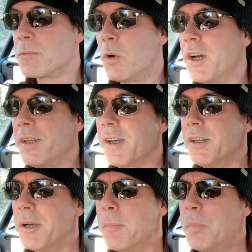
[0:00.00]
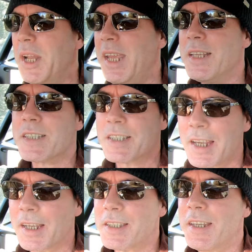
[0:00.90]
wider, but it is
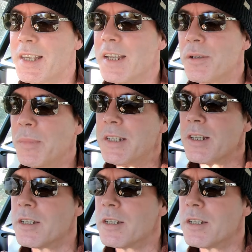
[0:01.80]
60 centimetres